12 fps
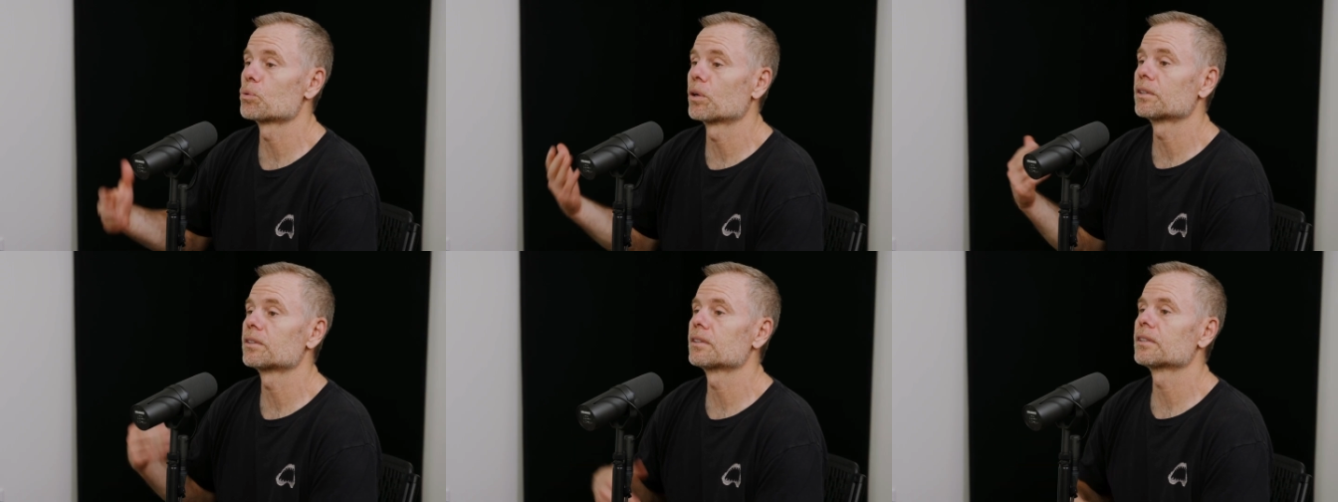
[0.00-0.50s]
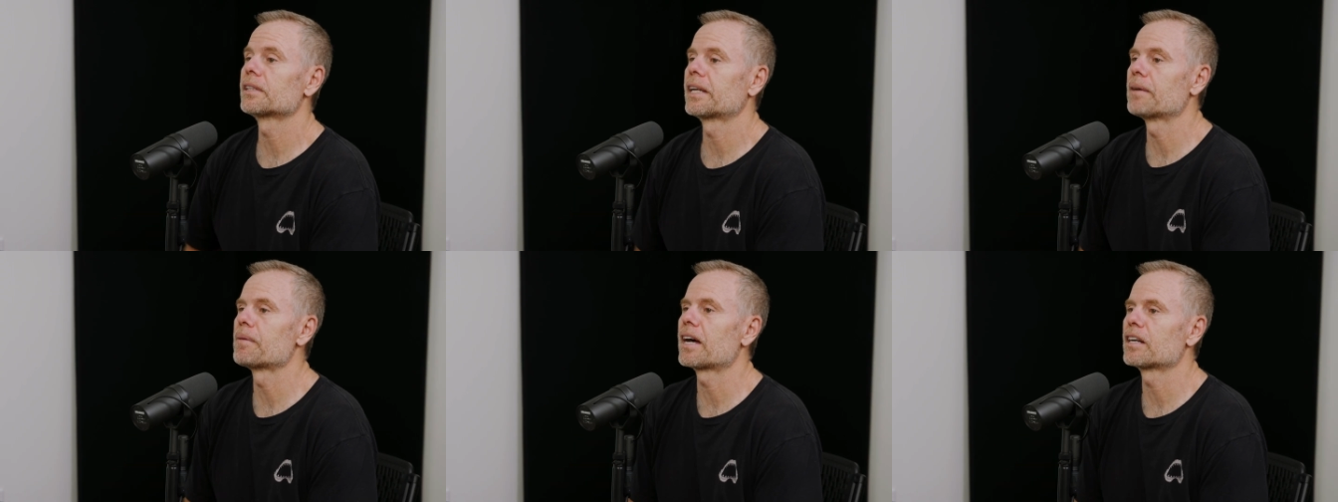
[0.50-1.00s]
was what
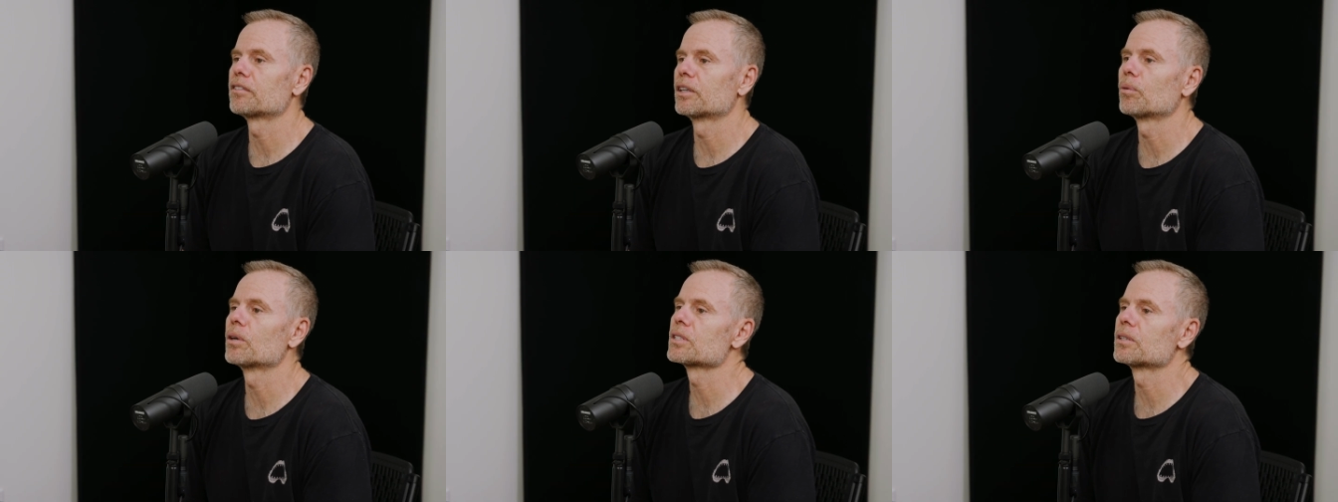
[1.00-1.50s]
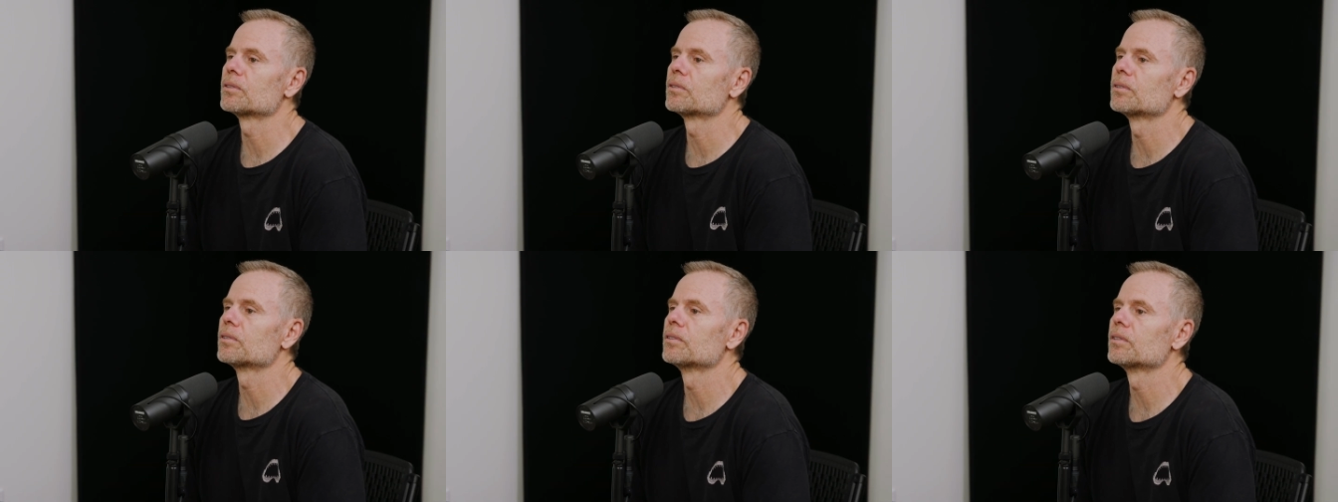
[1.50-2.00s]
came out of it. It wasn't,
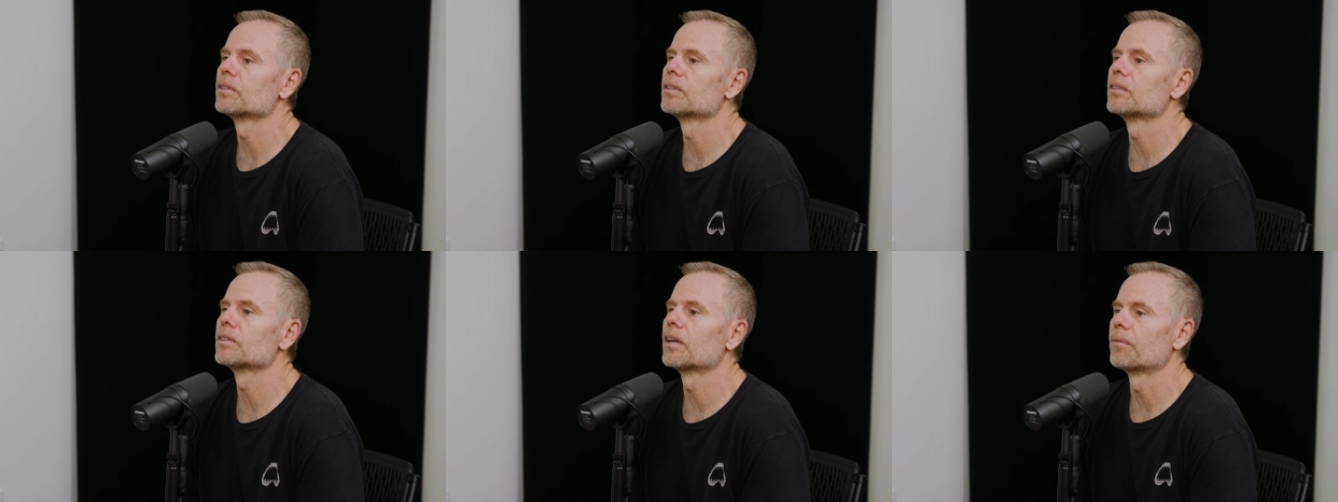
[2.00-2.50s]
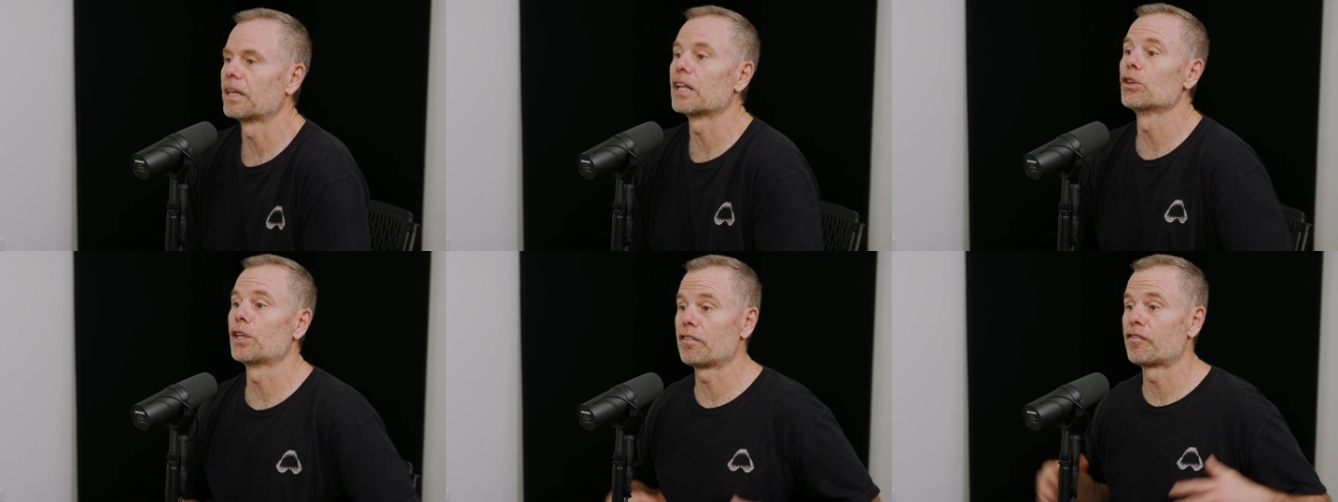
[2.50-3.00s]
I
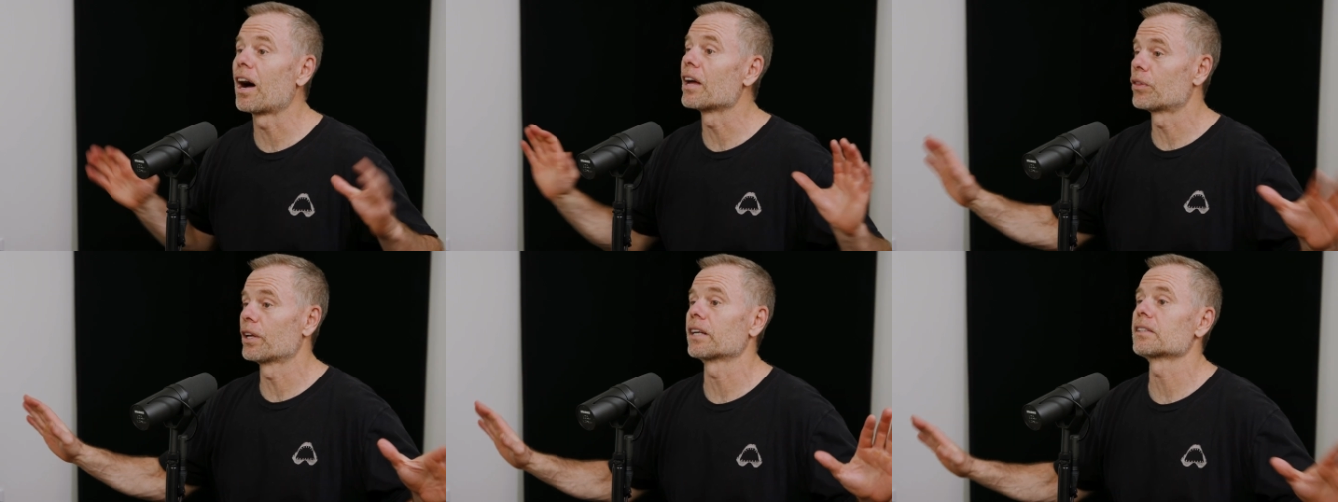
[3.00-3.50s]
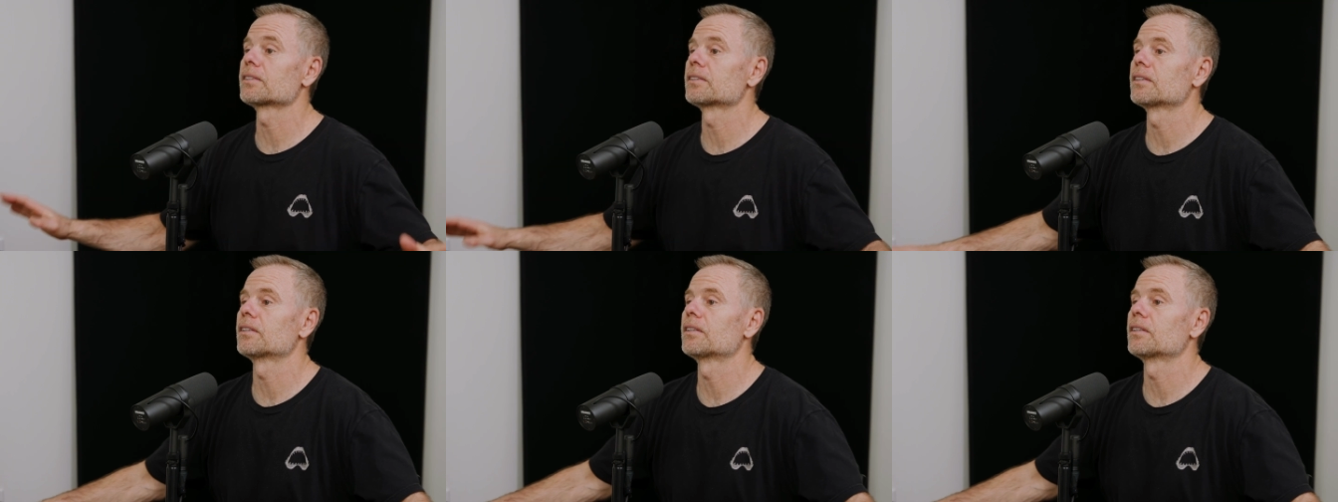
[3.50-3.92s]
mean, they find things.